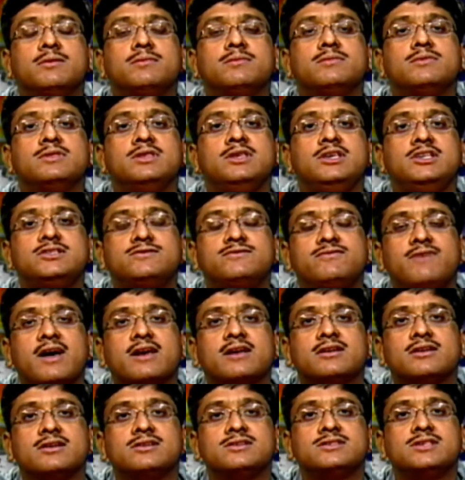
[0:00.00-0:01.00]
these
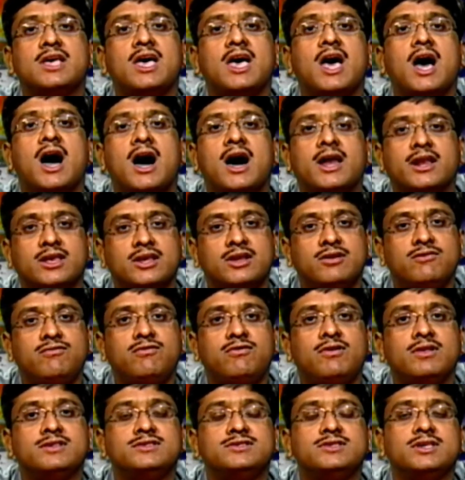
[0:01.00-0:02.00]
factors are
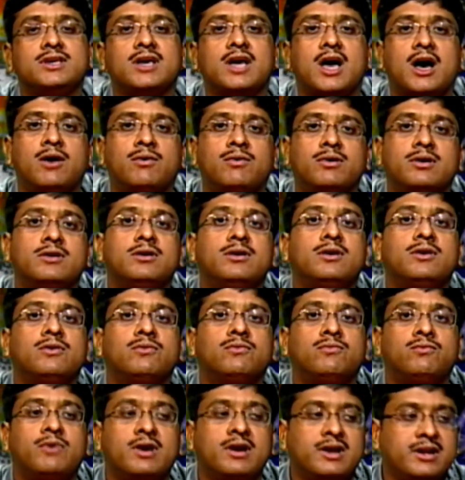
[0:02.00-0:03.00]
influencing our
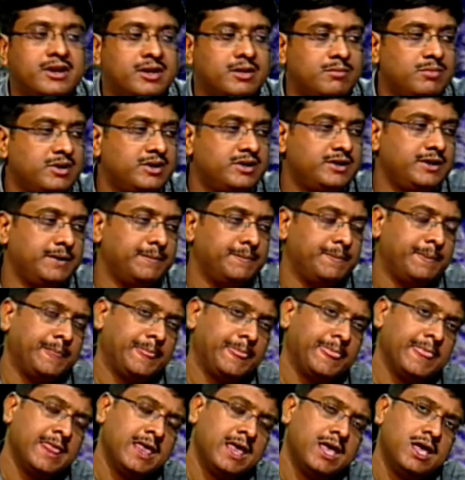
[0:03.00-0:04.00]
vulnerability.
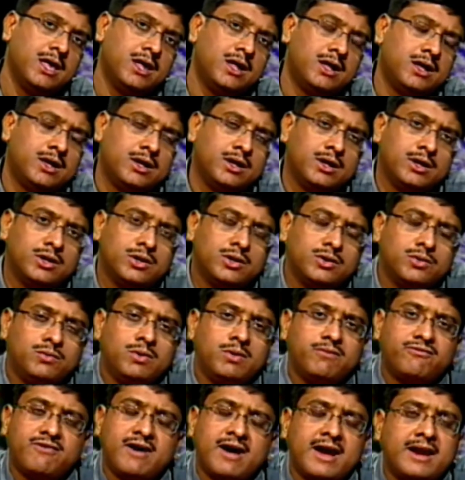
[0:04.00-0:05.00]
We
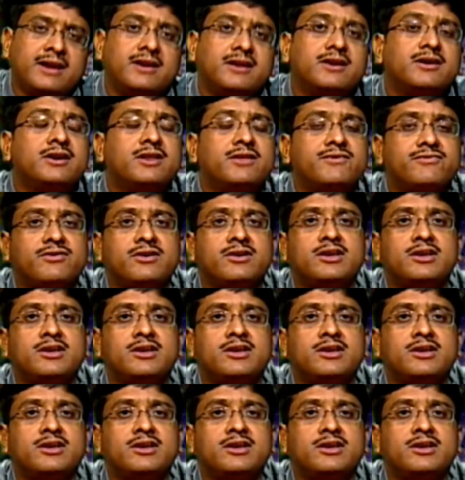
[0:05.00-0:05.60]
find different